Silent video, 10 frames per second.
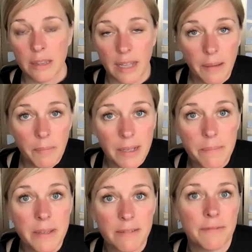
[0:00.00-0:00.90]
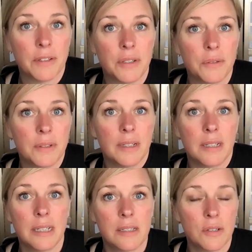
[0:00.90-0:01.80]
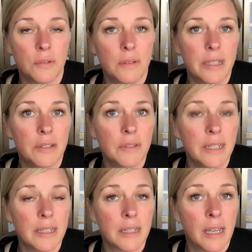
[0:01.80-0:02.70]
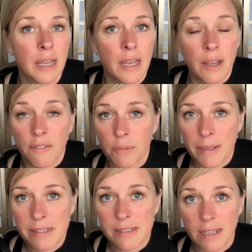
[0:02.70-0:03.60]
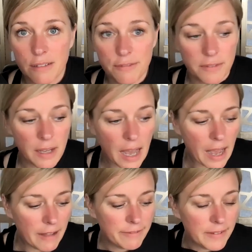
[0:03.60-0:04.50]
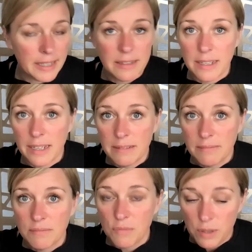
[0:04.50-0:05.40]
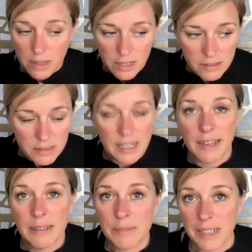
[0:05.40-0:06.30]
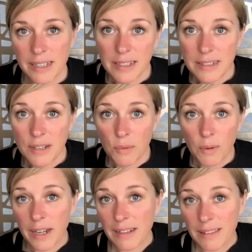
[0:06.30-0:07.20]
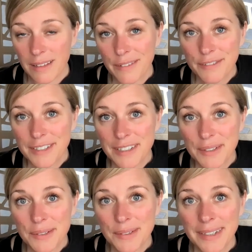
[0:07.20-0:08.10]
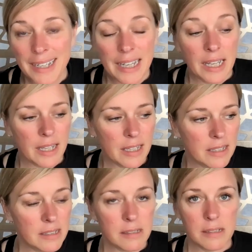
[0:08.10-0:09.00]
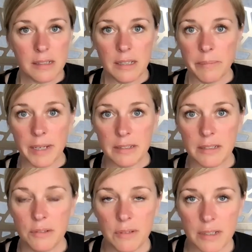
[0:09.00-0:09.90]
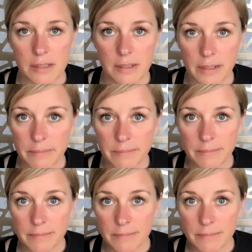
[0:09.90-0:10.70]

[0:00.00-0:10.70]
that might be it for you. It's totally unique. For myself, I find then when these times hit, what I love to do is get my to-do list done,